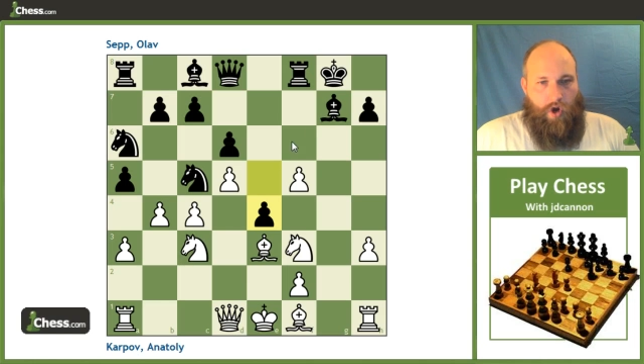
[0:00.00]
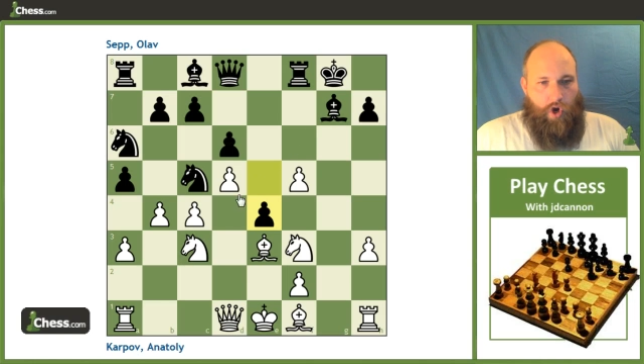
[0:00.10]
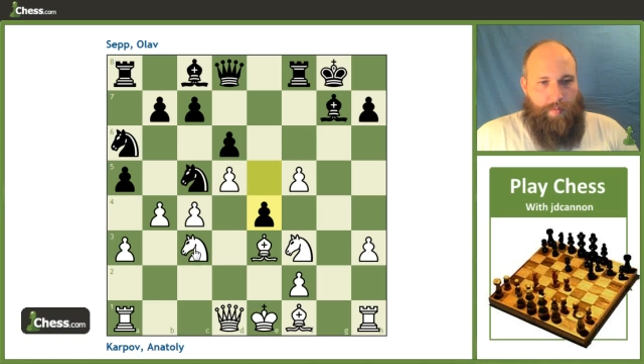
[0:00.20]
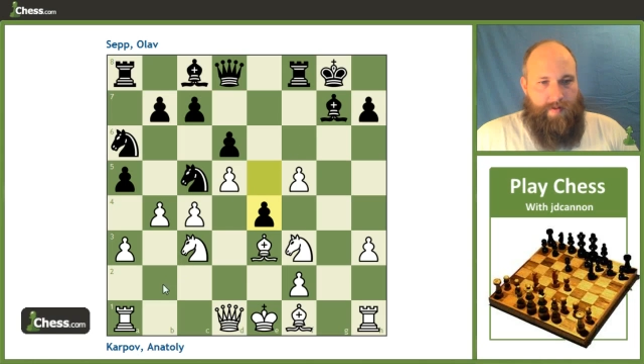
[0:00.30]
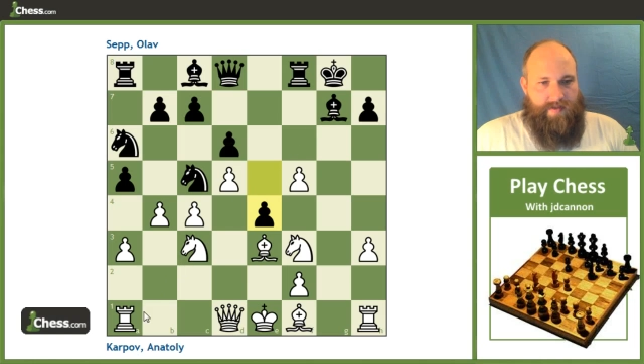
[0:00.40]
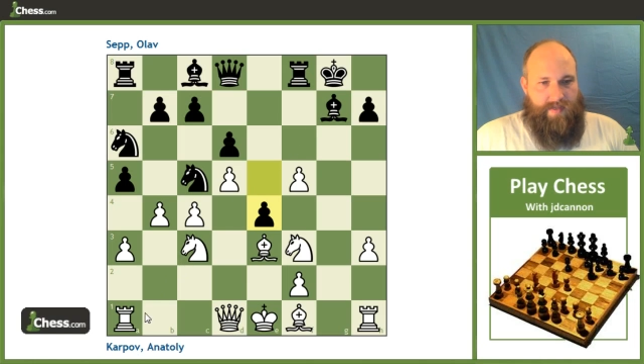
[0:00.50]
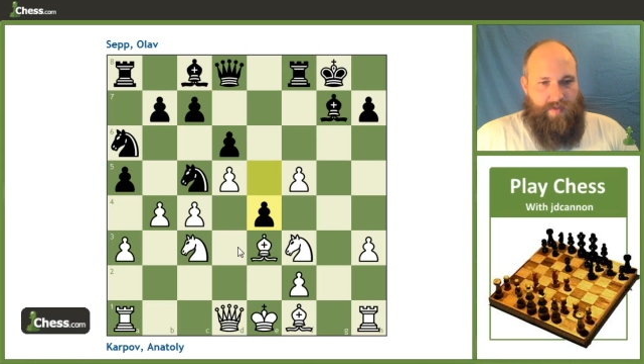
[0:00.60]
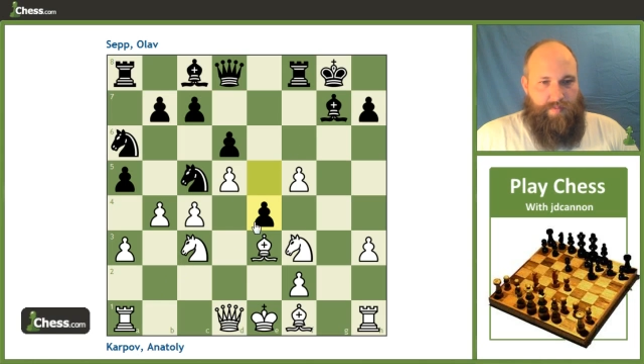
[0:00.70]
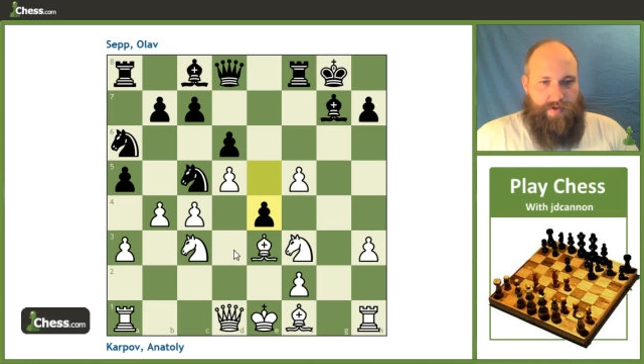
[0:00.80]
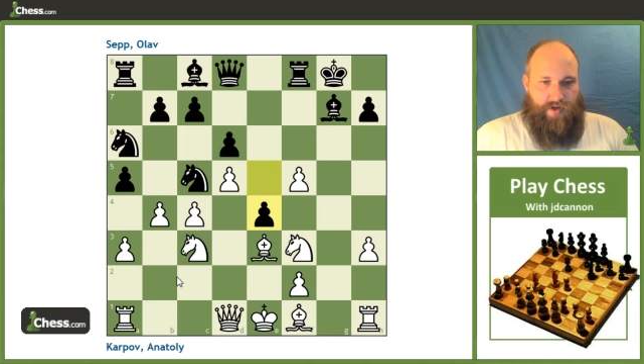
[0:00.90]
opens
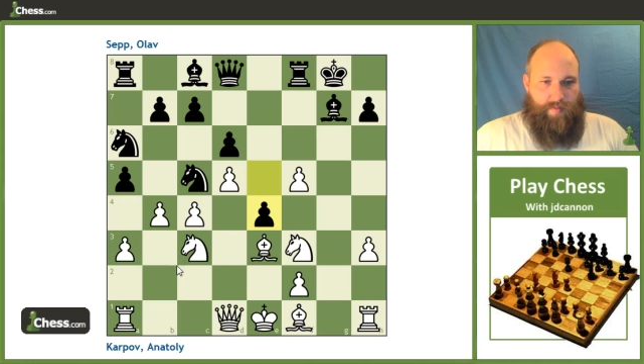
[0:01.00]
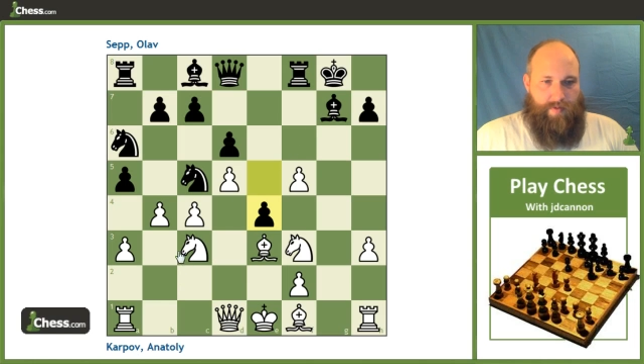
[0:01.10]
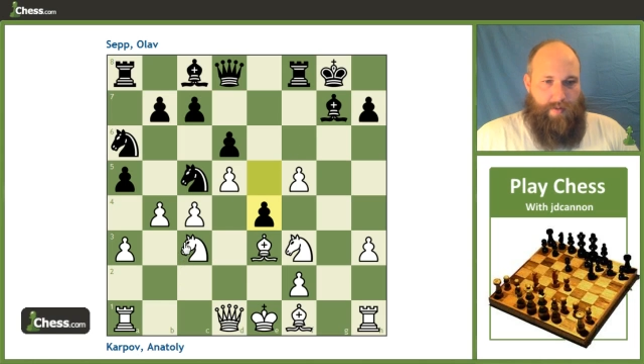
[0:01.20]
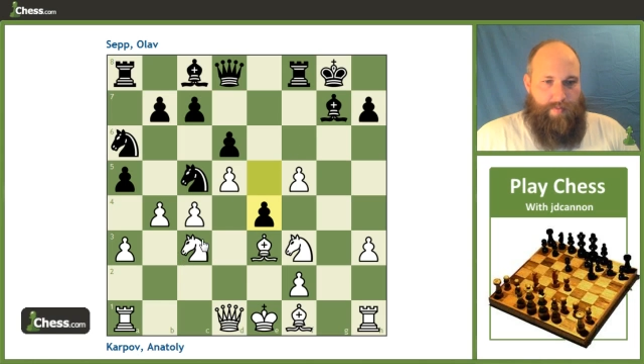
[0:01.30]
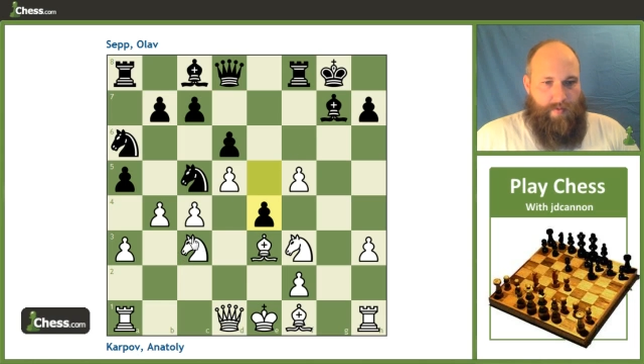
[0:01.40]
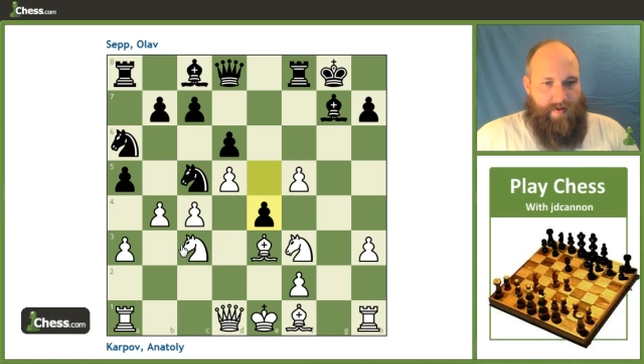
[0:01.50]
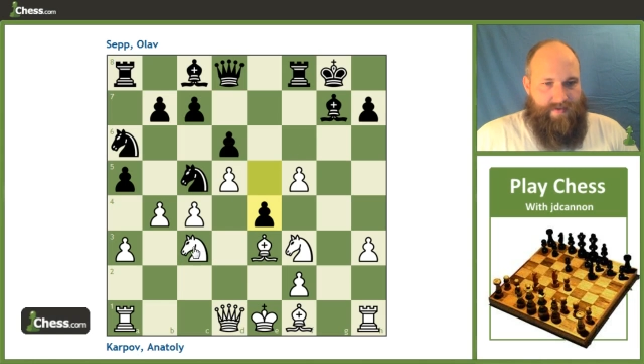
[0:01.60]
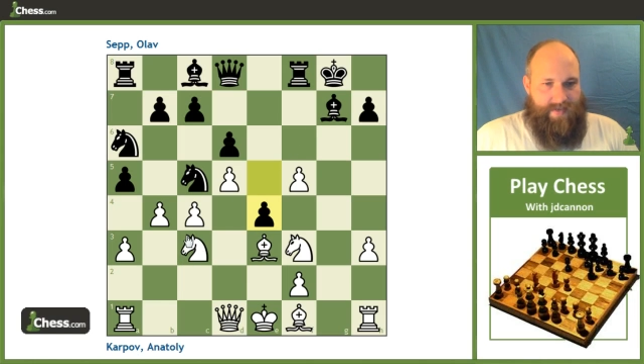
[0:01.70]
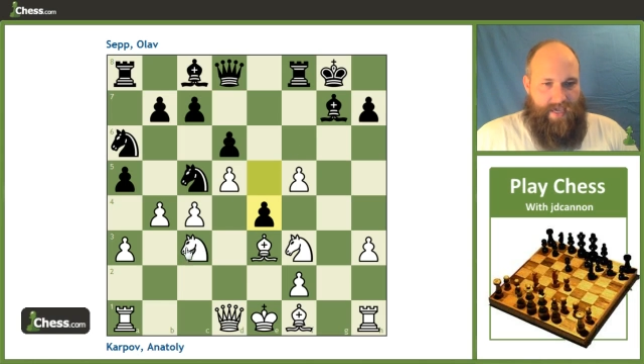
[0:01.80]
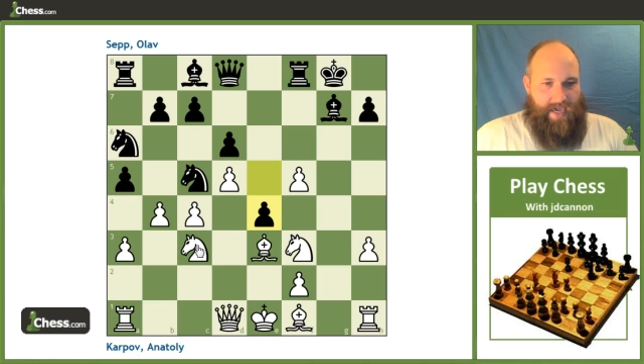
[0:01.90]
this bishop up, and we have
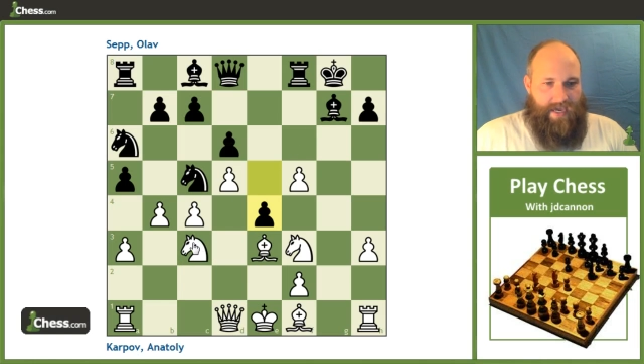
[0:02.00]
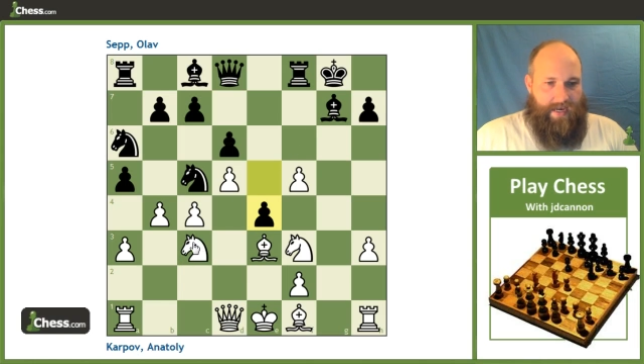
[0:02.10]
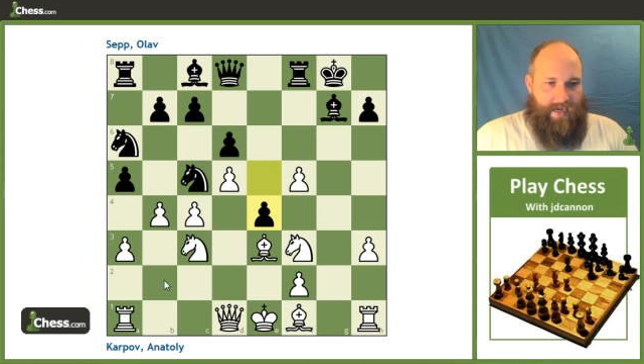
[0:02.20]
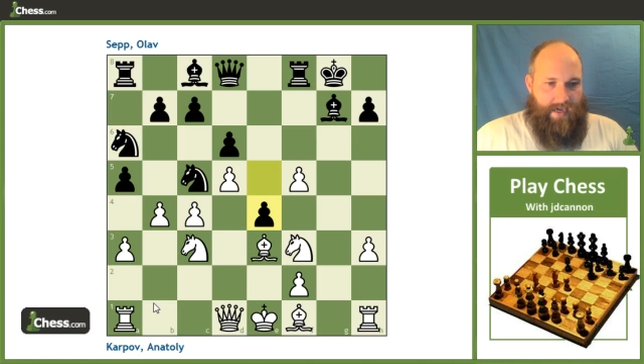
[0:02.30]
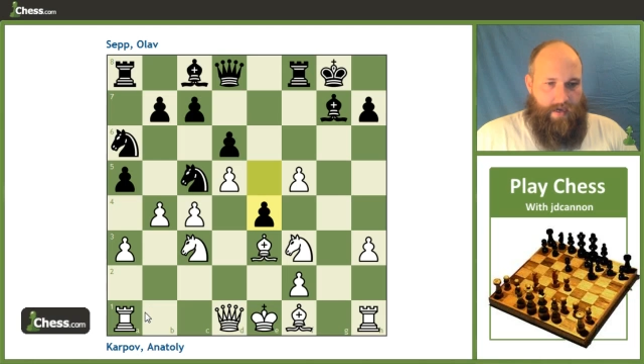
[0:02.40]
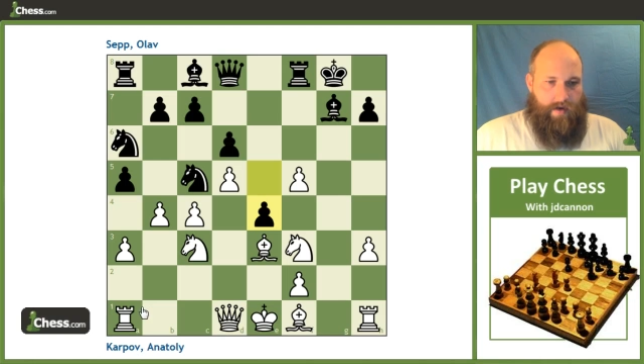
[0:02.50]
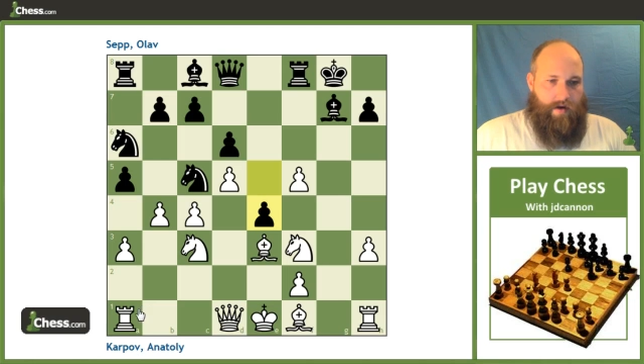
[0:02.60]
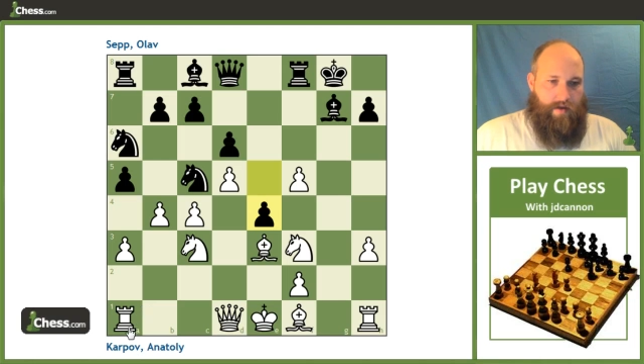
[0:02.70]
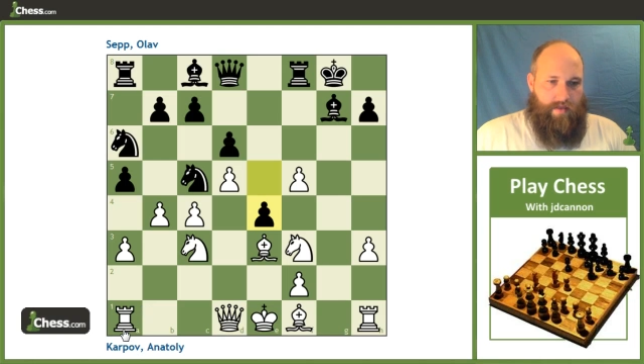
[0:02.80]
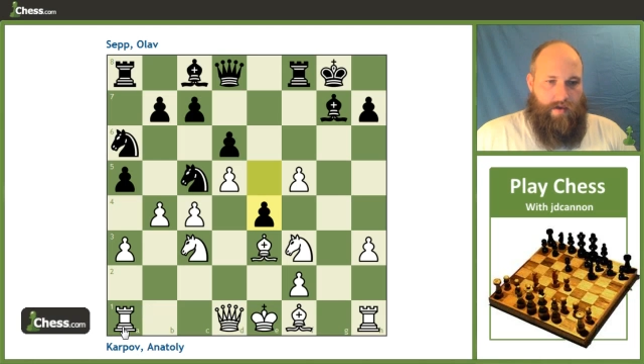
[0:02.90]
this hanging knight
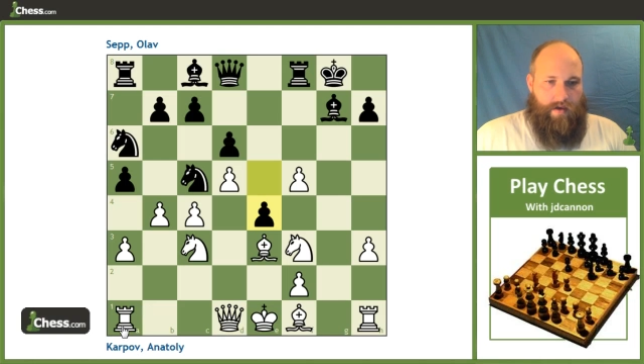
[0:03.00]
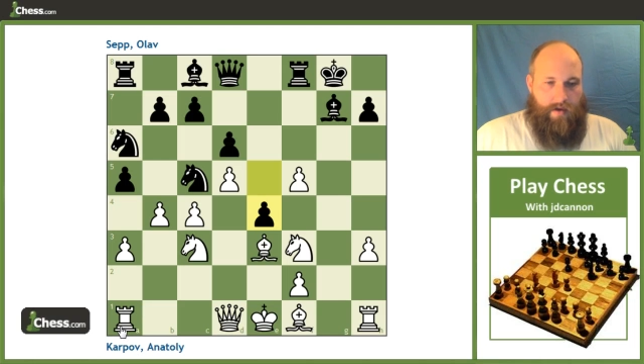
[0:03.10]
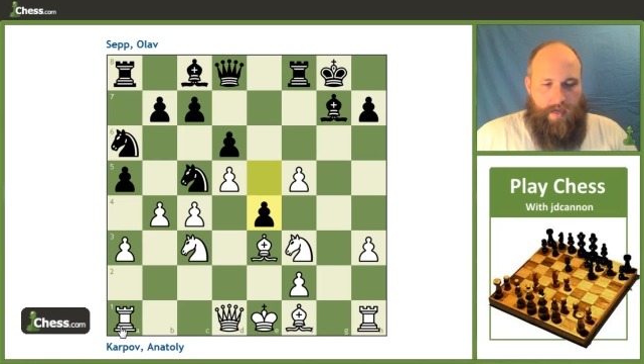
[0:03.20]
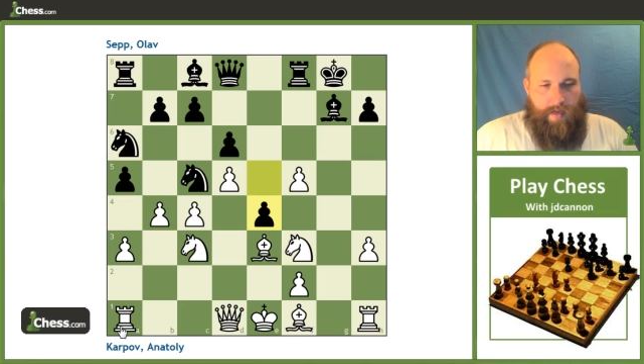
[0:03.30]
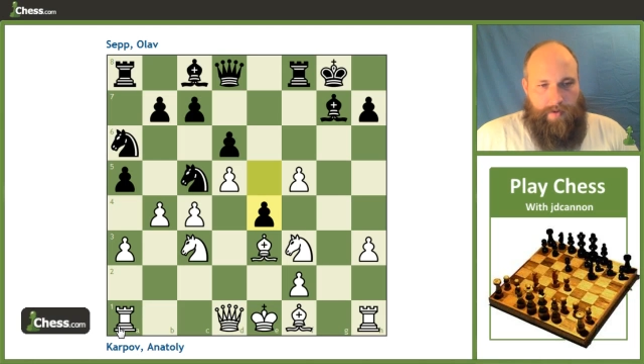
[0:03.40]
here, and uh,